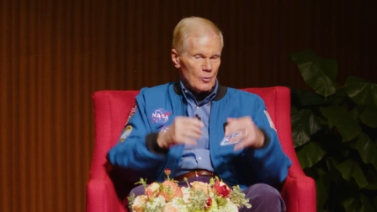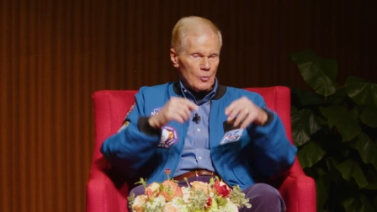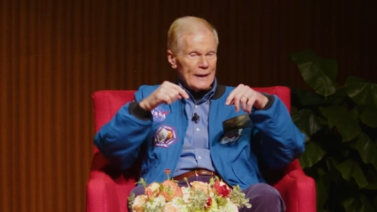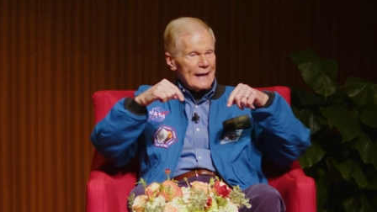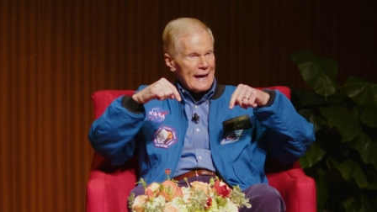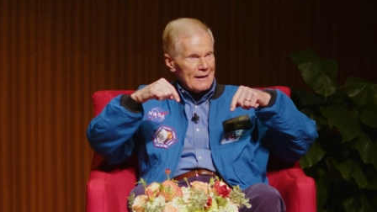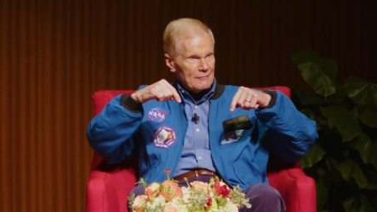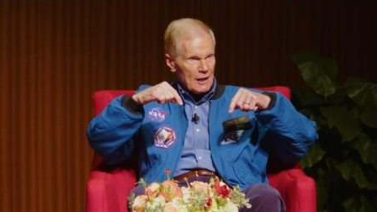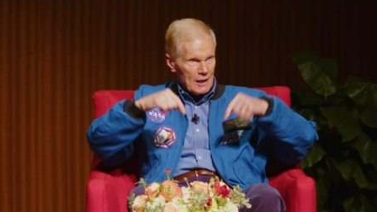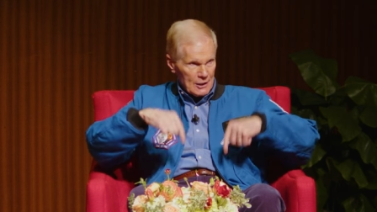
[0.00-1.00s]
We
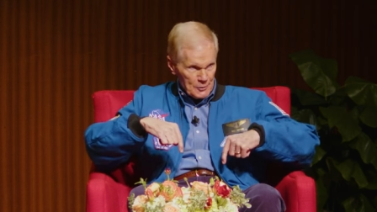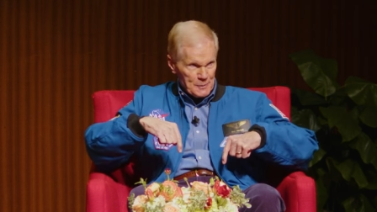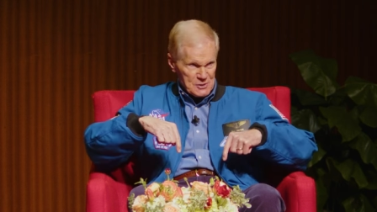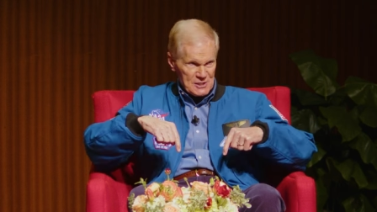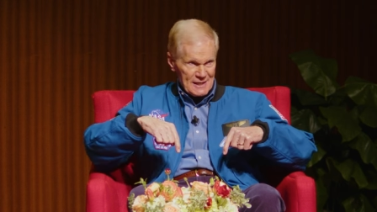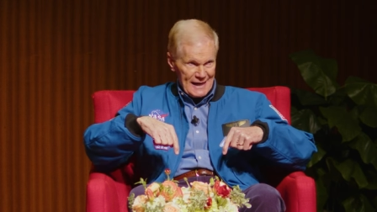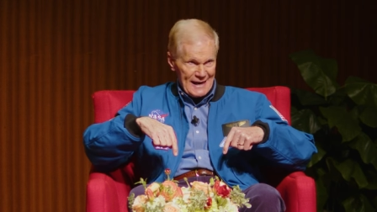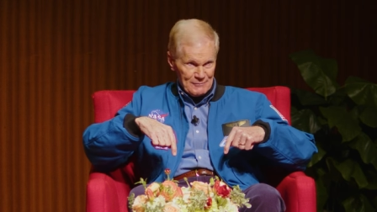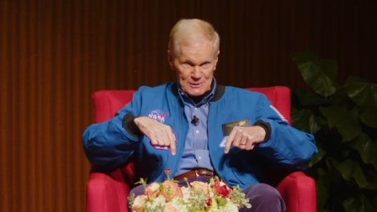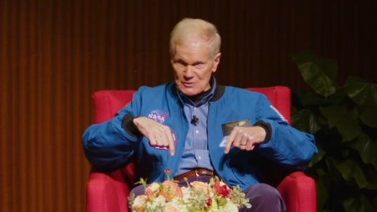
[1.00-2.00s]
have 100%
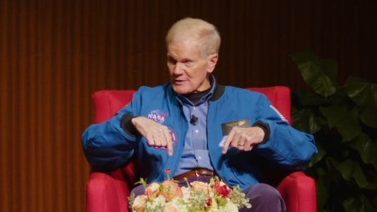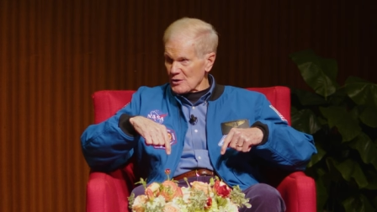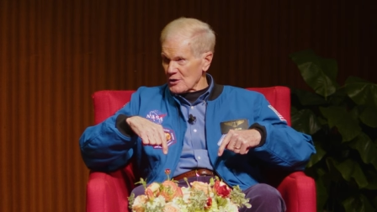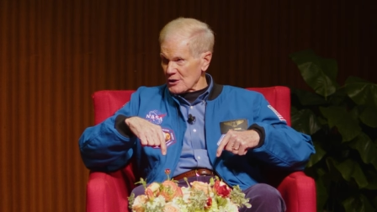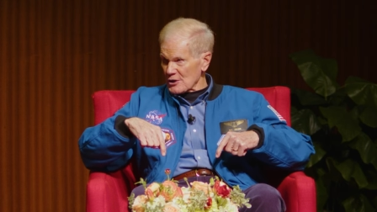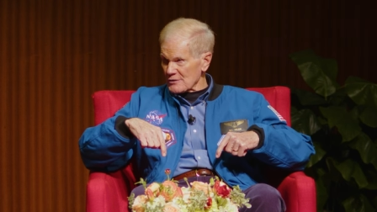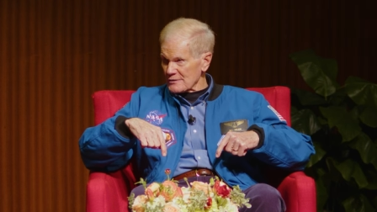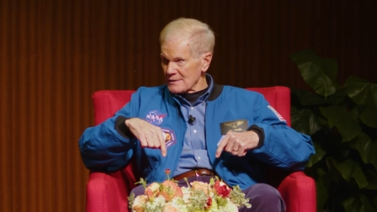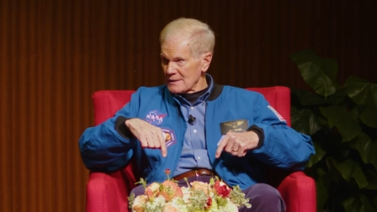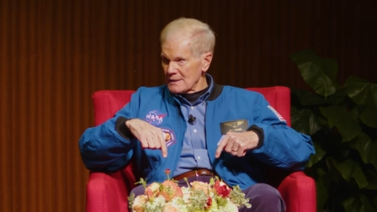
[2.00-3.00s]
atmosphere on Earth.